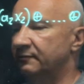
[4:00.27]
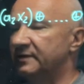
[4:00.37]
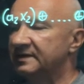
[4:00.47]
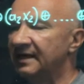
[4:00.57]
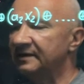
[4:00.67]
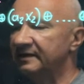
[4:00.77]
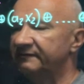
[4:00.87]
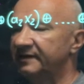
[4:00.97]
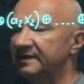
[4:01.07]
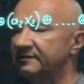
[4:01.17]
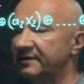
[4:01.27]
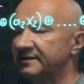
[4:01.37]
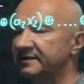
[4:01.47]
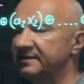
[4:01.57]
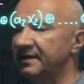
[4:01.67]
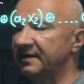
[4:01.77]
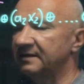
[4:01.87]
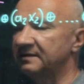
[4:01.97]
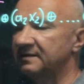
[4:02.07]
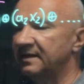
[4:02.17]
we start the first register
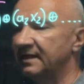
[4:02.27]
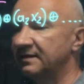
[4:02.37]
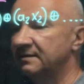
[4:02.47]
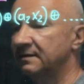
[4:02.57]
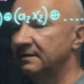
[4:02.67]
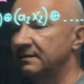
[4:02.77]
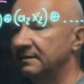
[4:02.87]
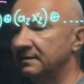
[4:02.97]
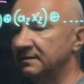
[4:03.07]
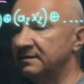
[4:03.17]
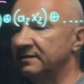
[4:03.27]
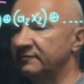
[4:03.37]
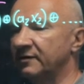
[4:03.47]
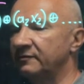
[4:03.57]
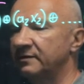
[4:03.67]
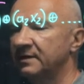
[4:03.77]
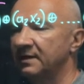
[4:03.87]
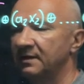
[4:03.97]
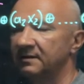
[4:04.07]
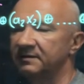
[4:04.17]
in state 0.
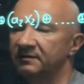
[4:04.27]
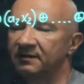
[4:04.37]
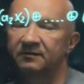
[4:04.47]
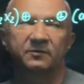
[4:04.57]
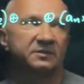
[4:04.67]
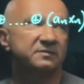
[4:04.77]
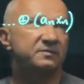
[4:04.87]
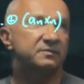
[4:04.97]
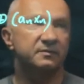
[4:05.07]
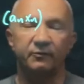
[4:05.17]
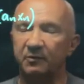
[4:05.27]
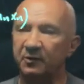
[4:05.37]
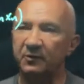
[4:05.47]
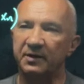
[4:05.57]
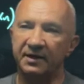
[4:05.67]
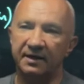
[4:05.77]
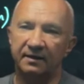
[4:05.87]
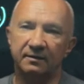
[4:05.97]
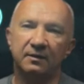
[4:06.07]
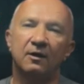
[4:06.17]
So that means we
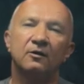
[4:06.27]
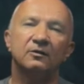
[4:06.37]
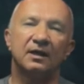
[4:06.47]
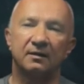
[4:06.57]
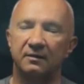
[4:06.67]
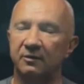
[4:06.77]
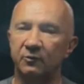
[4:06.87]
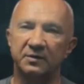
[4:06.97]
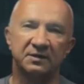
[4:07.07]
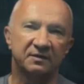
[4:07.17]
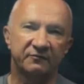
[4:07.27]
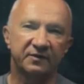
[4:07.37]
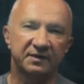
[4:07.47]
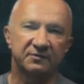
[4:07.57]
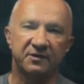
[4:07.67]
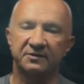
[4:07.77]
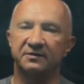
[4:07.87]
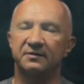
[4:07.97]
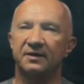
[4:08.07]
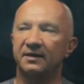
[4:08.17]
prepare all qubits in the first
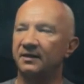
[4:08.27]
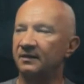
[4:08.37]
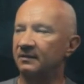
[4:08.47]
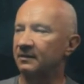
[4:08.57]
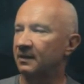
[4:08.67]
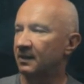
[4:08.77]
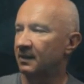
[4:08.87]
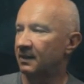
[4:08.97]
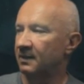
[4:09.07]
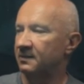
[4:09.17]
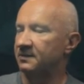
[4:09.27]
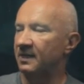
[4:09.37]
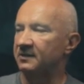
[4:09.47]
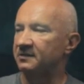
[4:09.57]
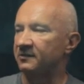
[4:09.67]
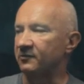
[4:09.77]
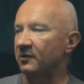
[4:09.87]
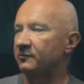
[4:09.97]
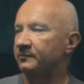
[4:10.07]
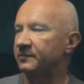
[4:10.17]
register in state
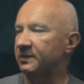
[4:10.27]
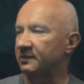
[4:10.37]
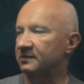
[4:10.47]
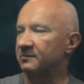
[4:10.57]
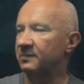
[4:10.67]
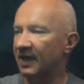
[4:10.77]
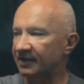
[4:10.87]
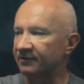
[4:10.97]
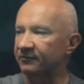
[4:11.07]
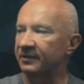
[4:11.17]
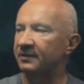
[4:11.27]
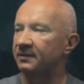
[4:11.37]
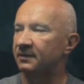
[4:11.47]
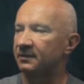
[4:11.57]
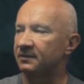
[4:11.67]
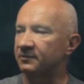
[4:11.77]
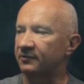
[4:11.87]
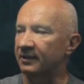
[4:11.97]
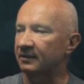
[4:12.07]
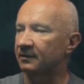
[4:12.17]
0. So it's a binary
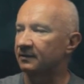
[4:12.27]
string